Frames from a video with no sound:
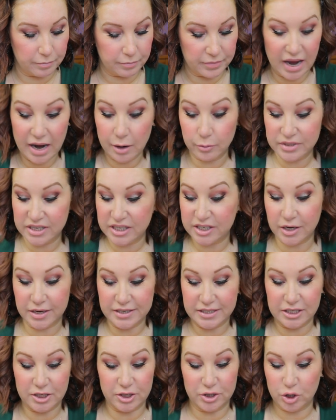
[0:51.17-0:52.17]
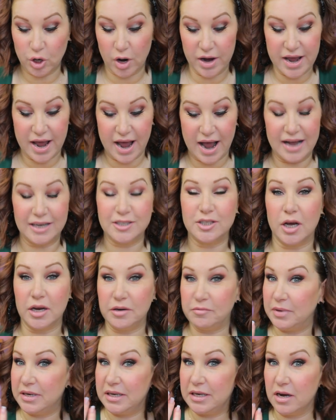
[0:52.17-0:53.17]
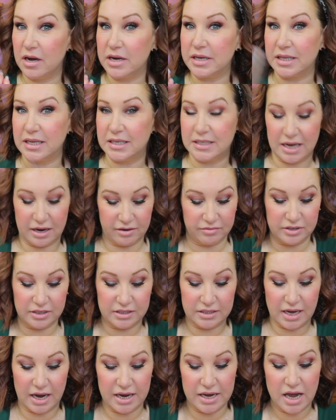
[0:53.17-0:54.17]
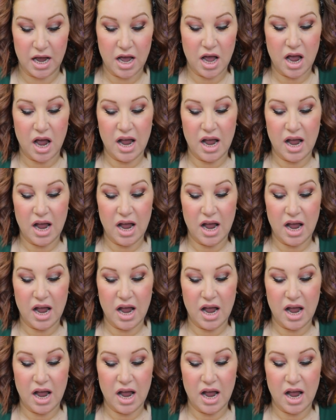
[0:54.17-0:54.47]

yeah, I was excited to try it, and I really like this, I have to say.